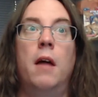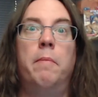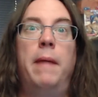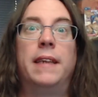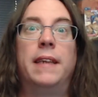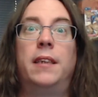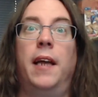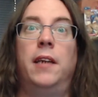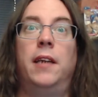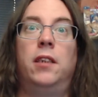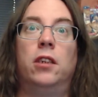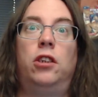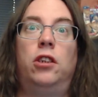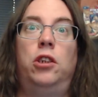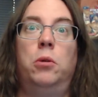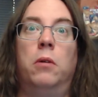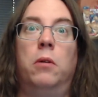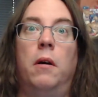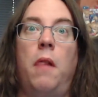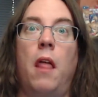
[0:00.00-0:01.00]
Basically, I just
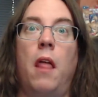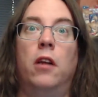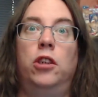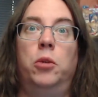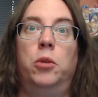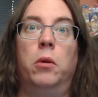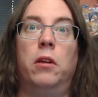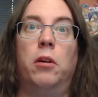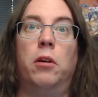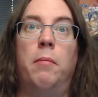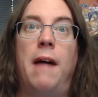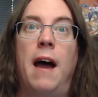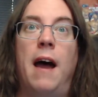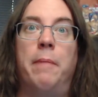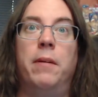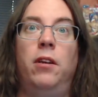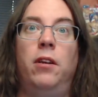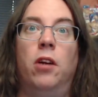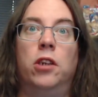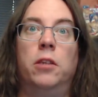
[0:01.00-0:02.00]
drew a little map
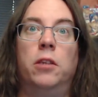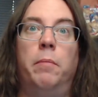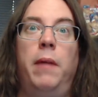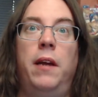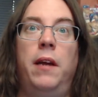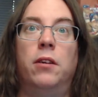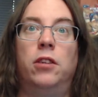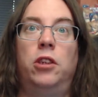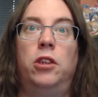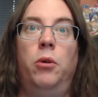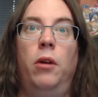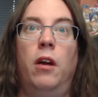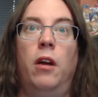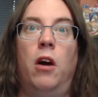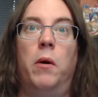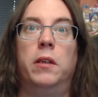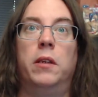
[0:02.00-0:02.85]
in Dungeon Painter Studio.